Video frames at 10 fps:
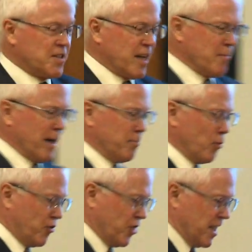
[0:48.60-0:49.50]
in order to be
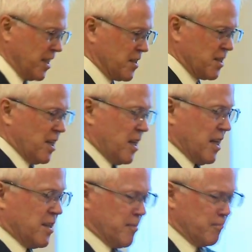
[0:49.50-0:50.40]
successful in the
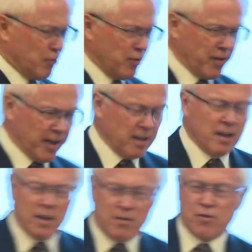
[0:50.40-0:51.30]
future,
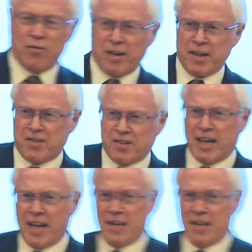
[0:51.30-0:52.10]
you have to be able to